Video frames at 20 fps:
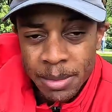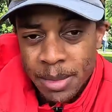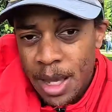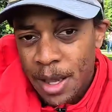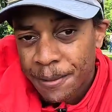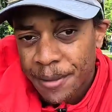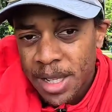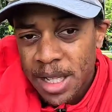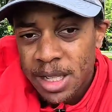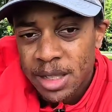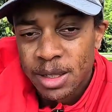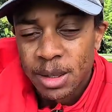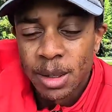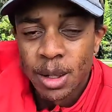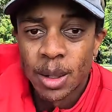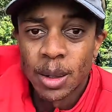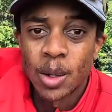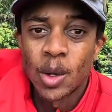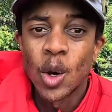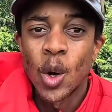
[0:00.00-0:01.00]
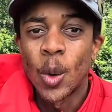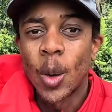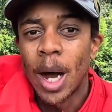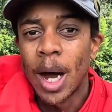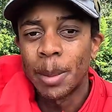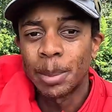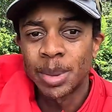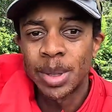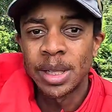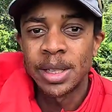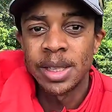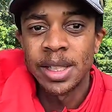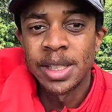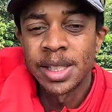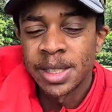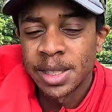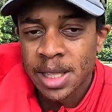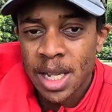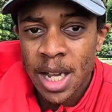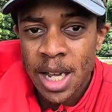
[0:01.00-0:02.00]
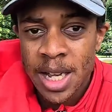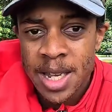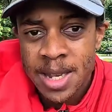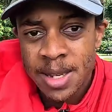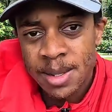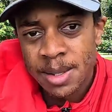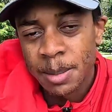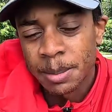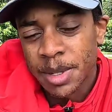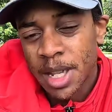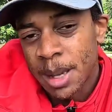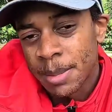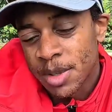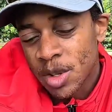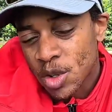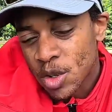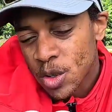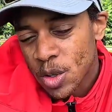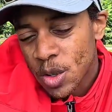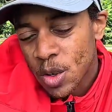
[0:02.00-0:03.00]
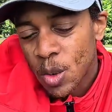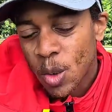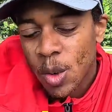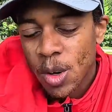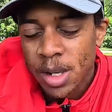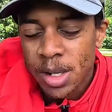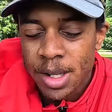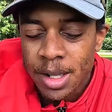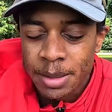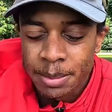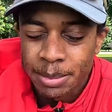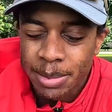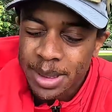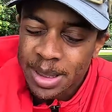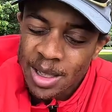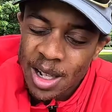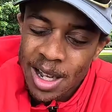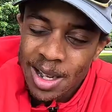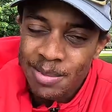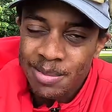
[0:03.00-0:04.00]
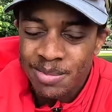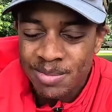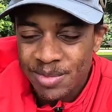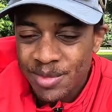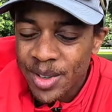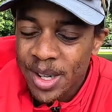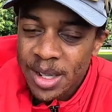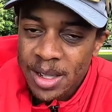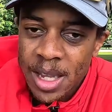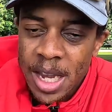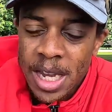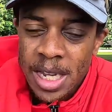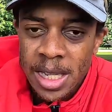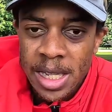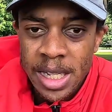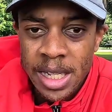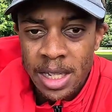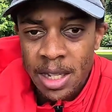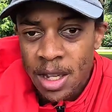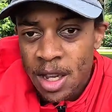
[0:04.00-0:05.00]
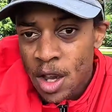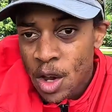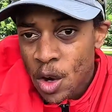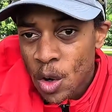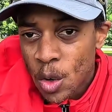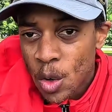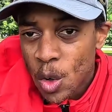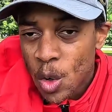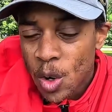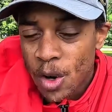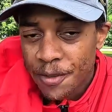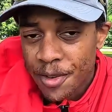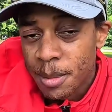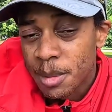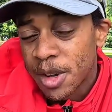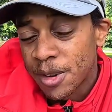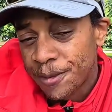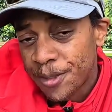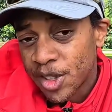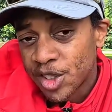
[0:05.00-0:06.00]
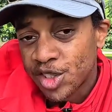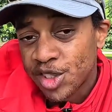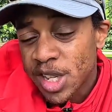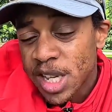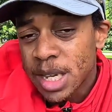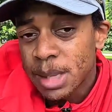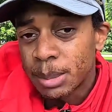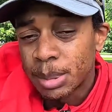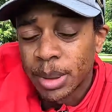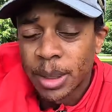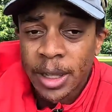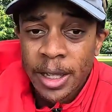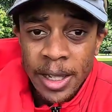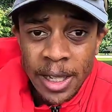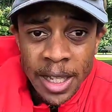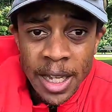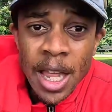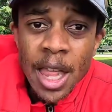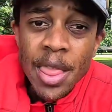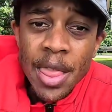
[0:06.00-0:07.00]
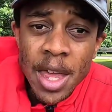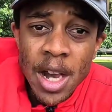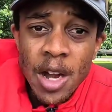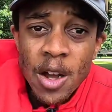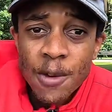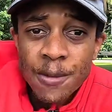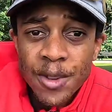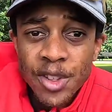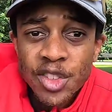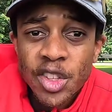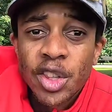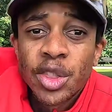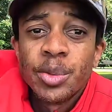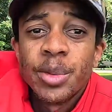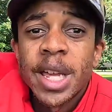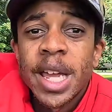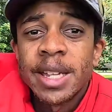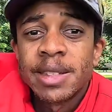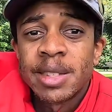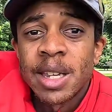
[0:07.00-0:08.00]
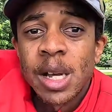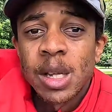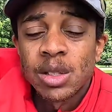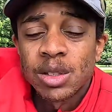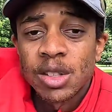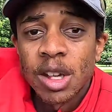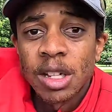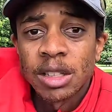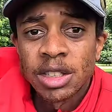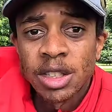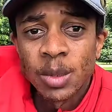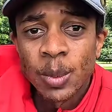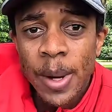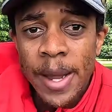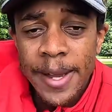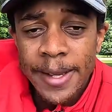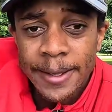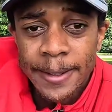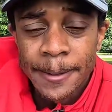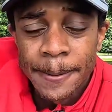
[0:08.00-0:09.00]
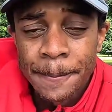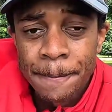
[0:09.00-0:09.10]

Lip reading: If I need to go up in the size, sometimes I'll go to a 1/4, but not very likely. Or if I'm gonna fish deep, then I'll fish a 3/8 ounce tungsten weight.